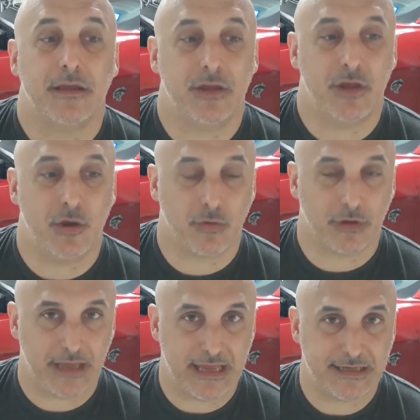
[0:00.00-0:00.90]
you
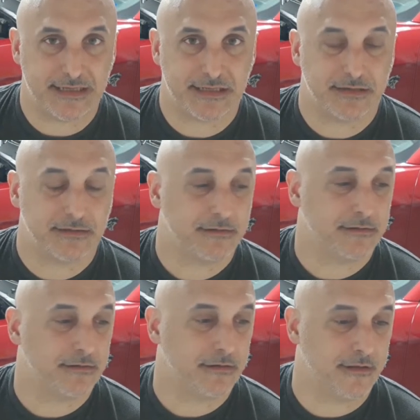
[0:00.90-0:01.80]
release
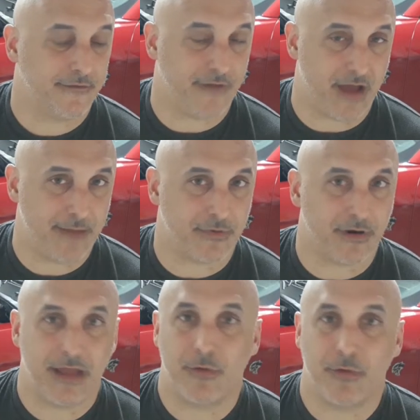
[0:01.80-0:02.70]
the
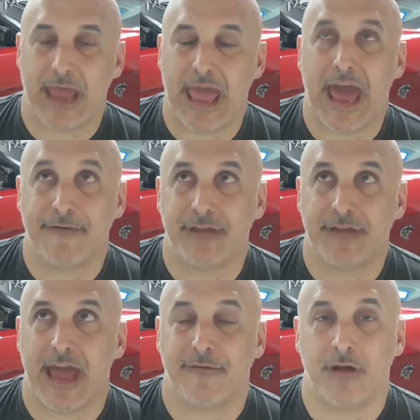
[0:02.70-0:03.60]
Viper, it would have to
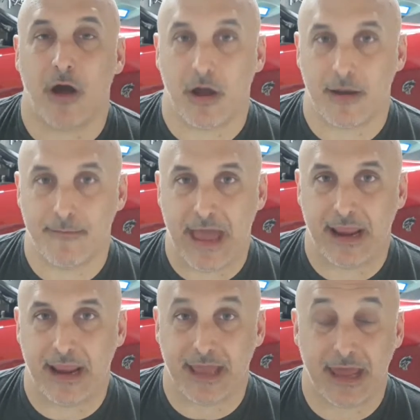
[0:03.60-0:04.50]
have an
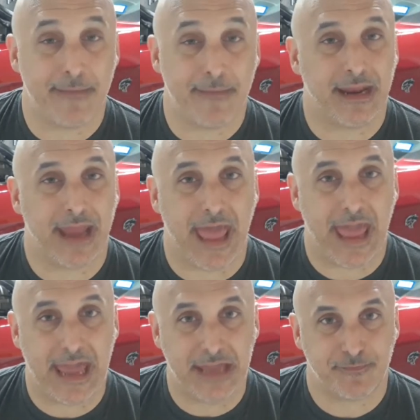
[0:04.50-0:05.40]
automatic, and I mean an
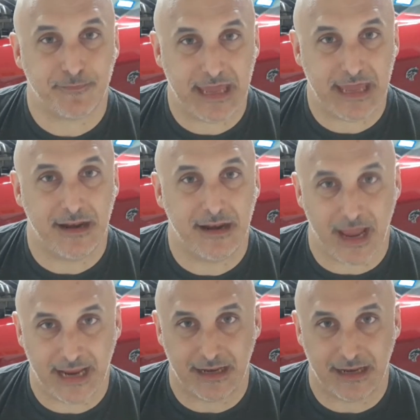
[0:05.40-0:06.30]
HP
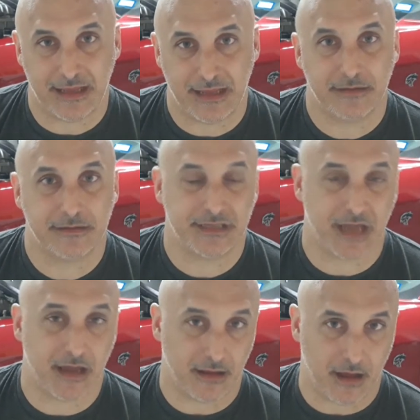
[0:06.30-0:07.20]
90
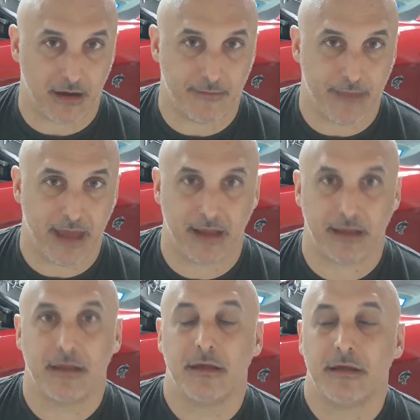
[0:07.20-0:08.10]
style automatic,
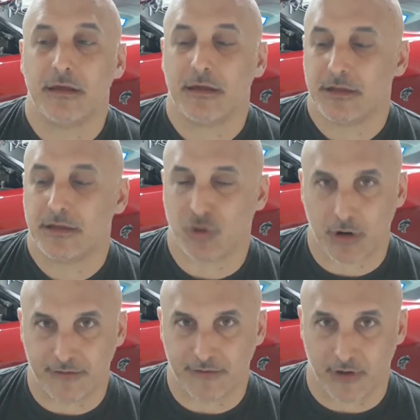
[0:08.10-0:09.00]

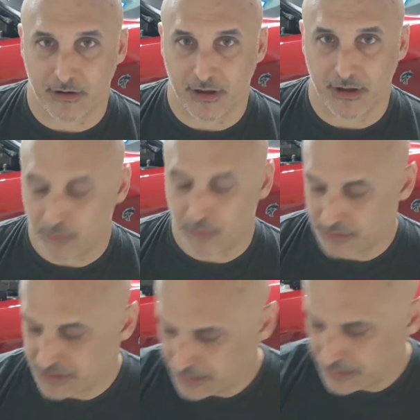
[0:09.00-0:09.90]
torque converter in other words,